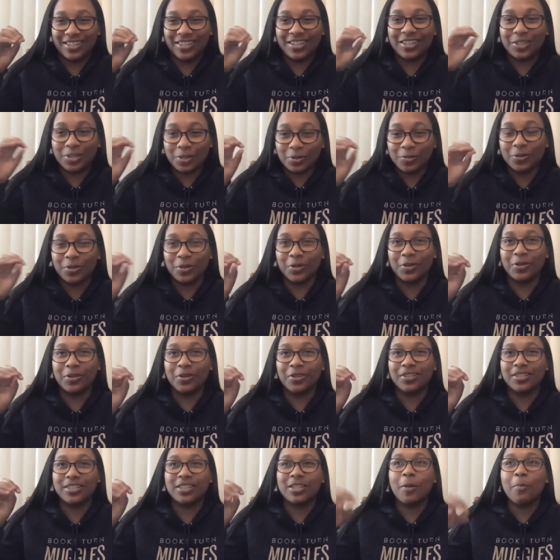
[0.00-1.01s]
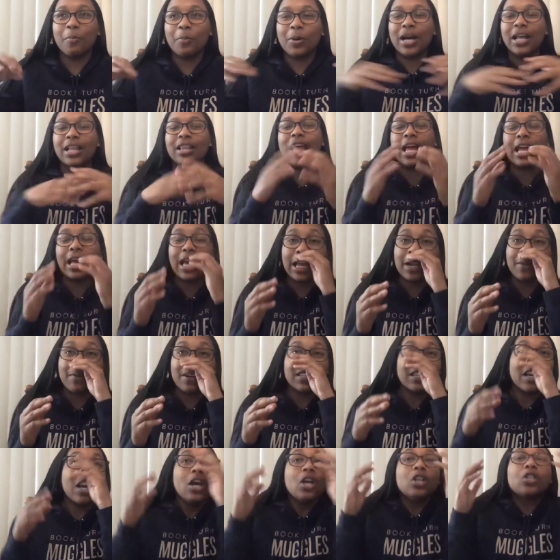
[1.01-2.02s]
the two girls. But like, anyways,
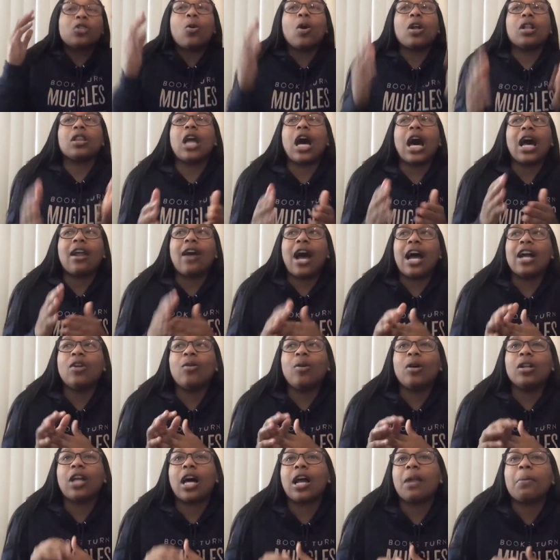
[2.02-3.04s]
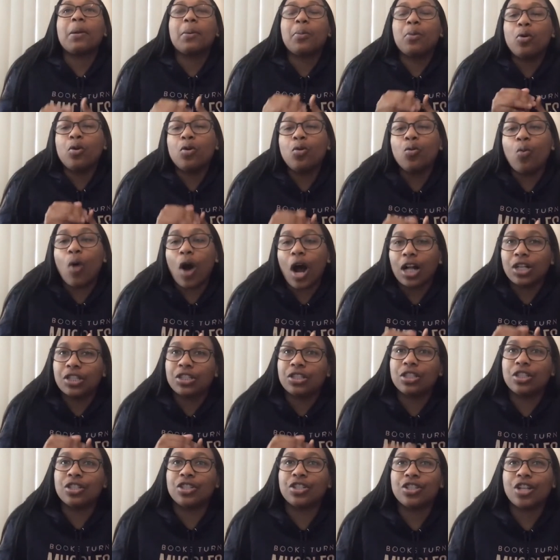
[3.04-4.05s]
so a lot of I know a lot of people who watch
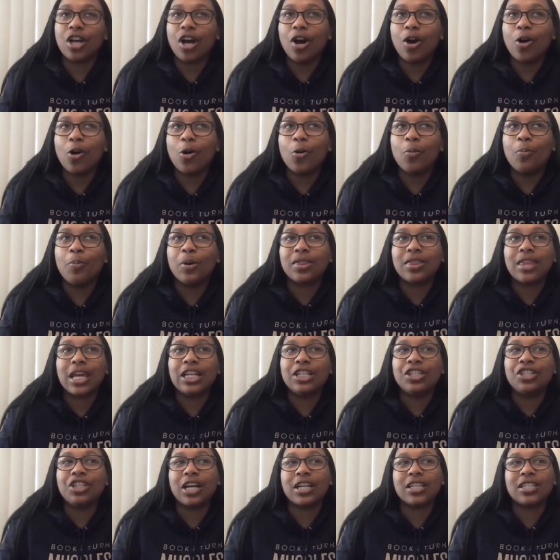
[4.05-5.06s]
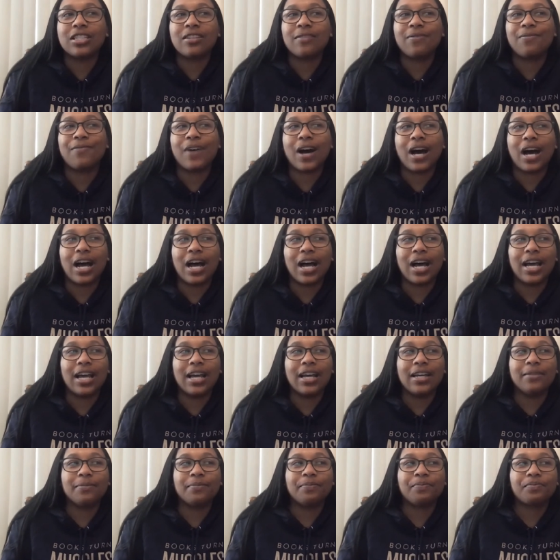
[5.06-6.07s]
the show, but they
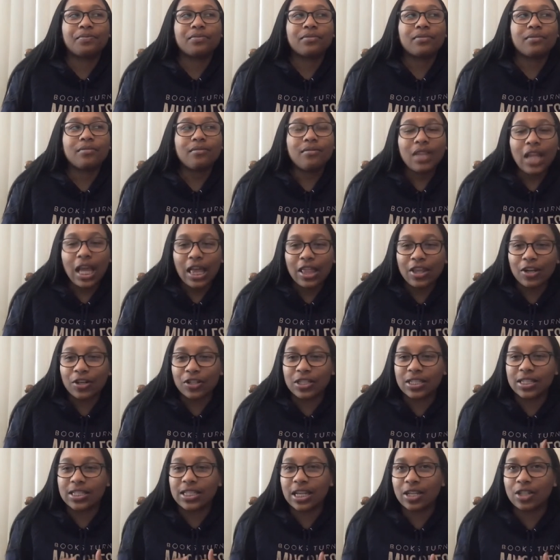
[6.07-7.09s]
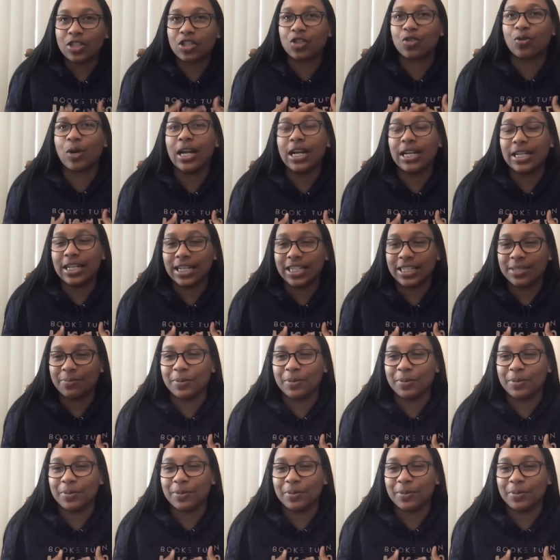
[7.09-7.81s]
justified their straightness